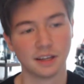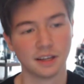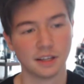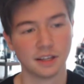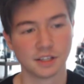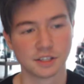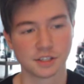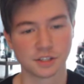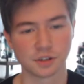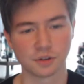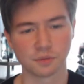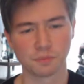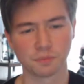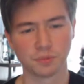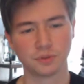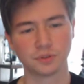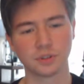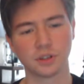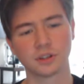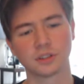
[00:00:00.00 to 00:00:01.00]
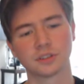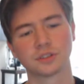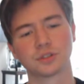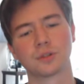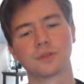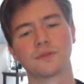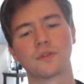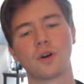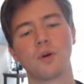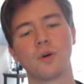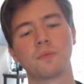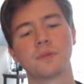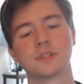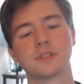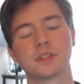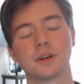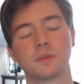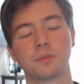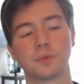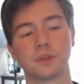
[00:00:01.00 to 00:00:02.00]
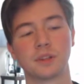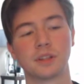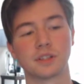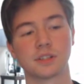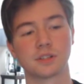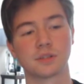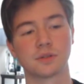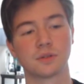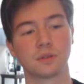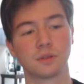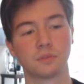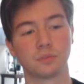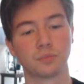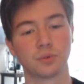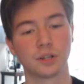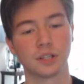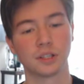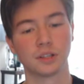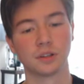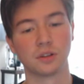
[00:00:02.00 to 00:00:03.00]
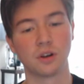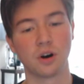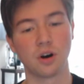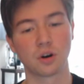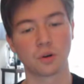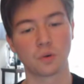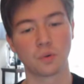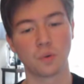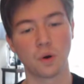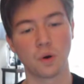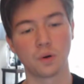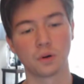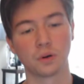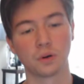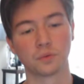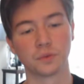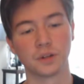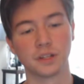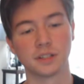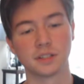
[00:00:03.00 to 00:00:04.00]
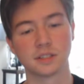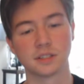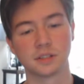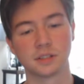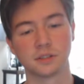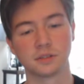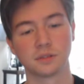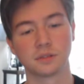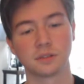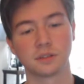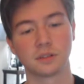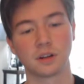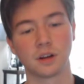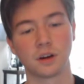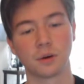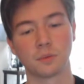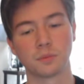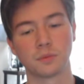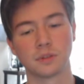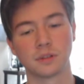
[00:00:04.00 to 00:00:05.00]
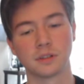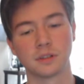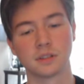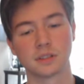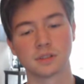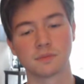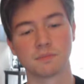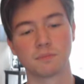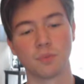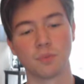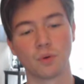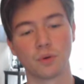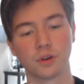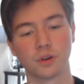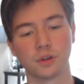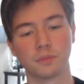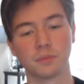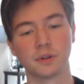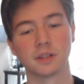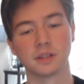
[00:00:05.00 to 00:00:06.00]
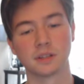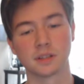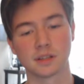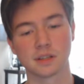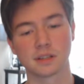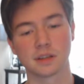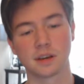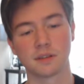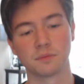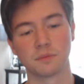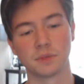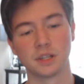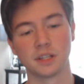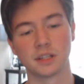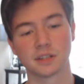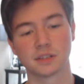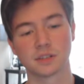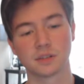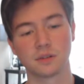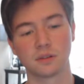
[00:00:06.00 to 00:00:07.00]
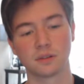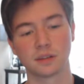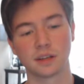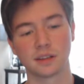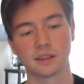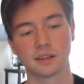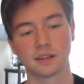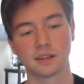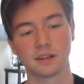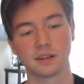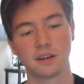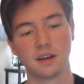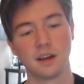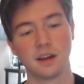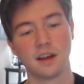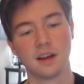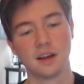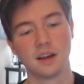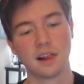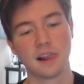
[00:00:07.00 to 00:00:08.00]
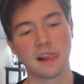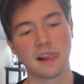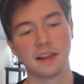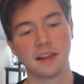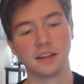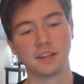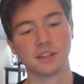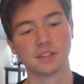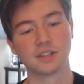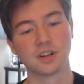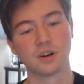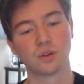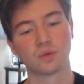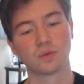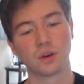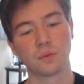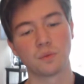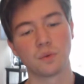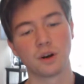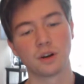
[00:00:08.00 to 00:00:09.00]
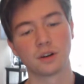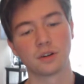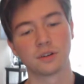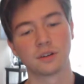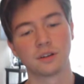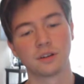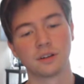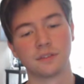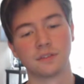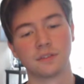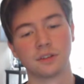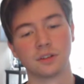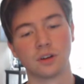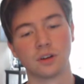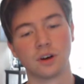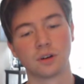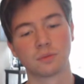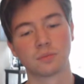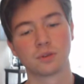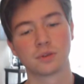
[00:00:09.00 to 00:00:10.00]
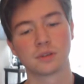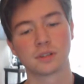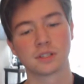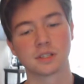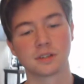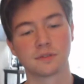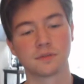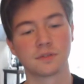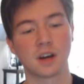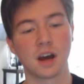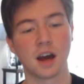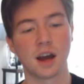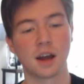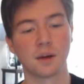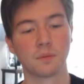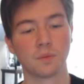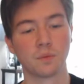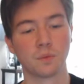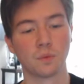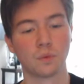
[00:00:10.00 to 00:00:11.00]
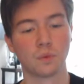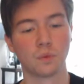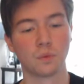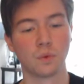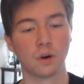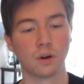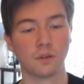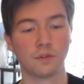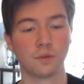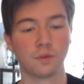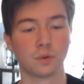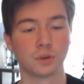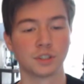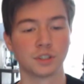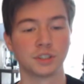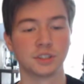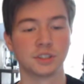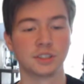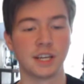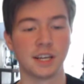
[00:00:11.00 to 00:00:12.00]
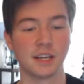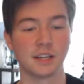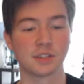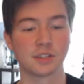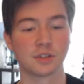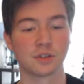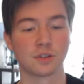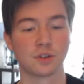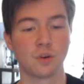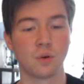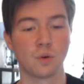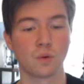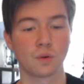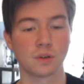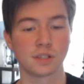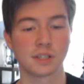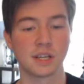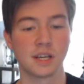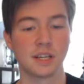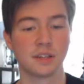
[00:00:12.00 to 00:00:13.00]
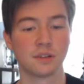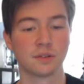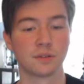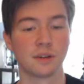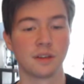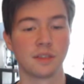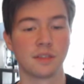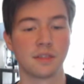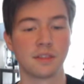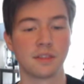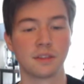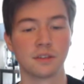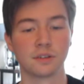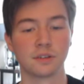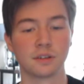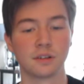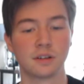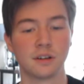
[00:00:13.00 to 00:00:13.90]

So Plutarch sort of opens up with this pretty long quote. I'll read it to you. I hope it doesn't bore you, but it does have a meaning, so I'll get there. It is no great wonder if, in long process of time, while fortune takes her course hither and thither,